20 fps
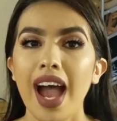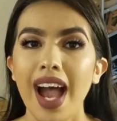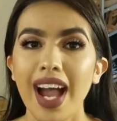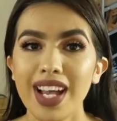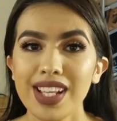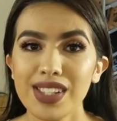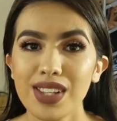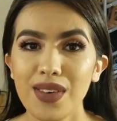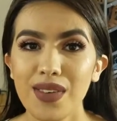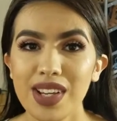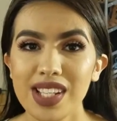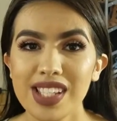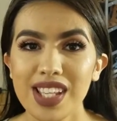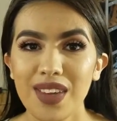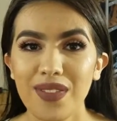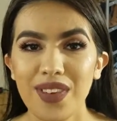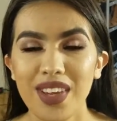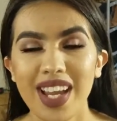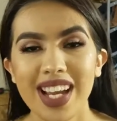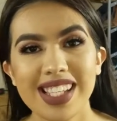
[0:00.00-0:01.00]
As always,
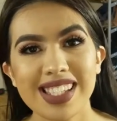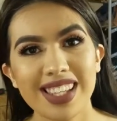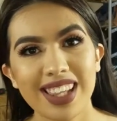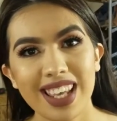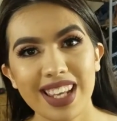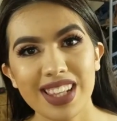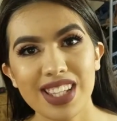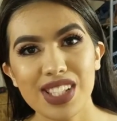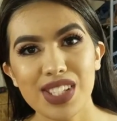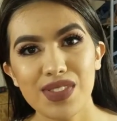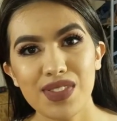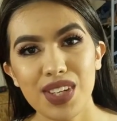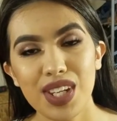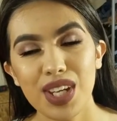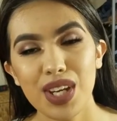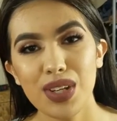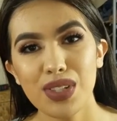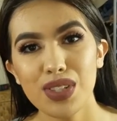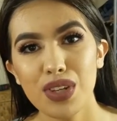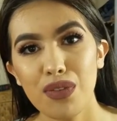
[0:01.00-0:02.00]
if you guys like this
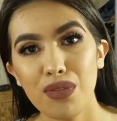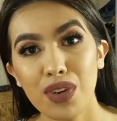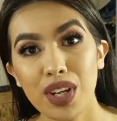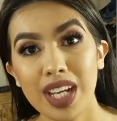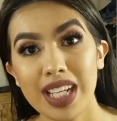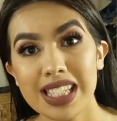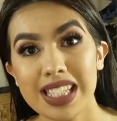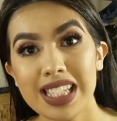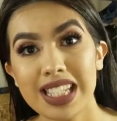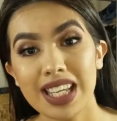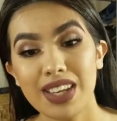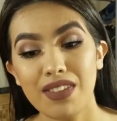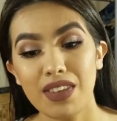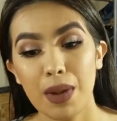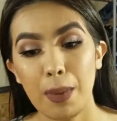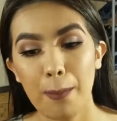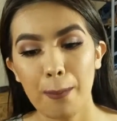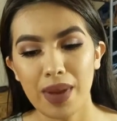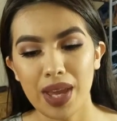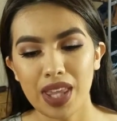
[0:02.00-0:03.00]
video, don't forget to give it
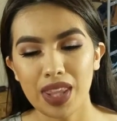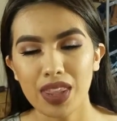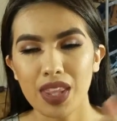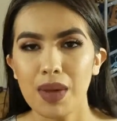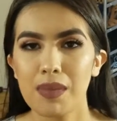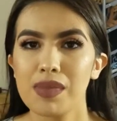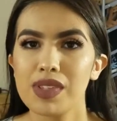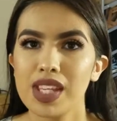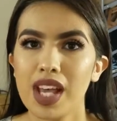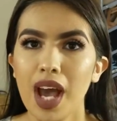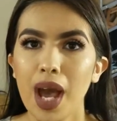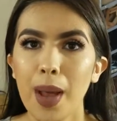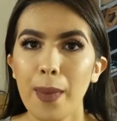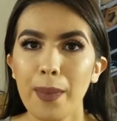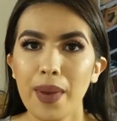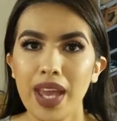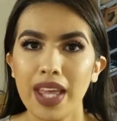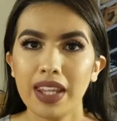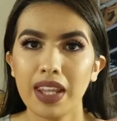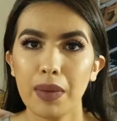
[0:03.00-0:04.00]
a big thumbs
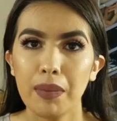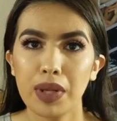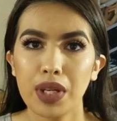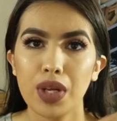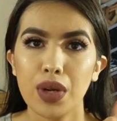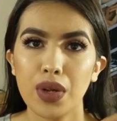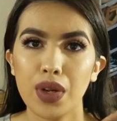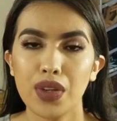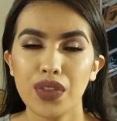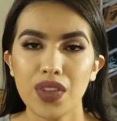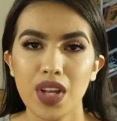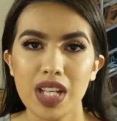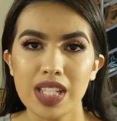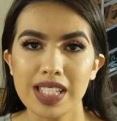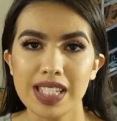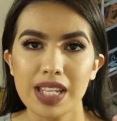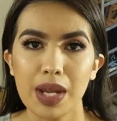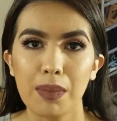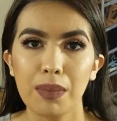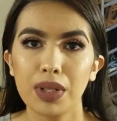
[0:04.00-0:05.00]
up and let me know your
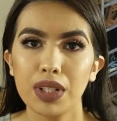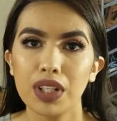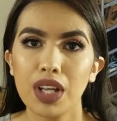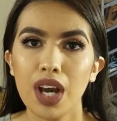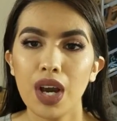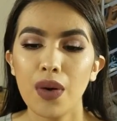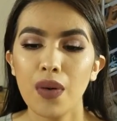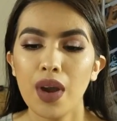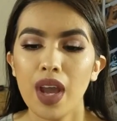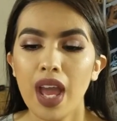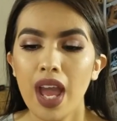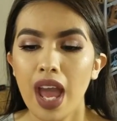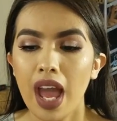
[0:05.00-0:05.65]
thoughts down below.